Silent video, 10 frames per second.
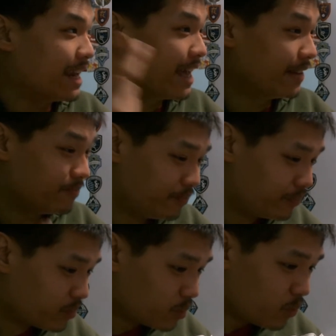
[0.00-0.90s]
then
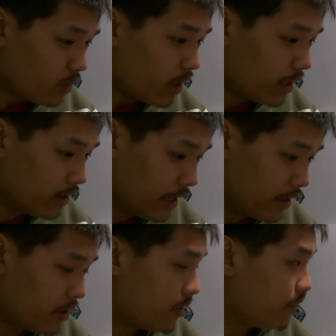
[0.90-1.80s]
the
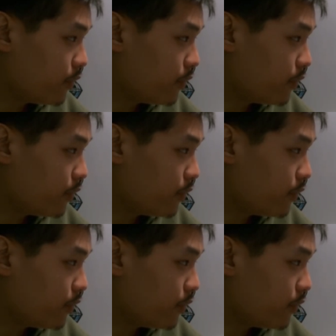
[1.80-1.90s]
other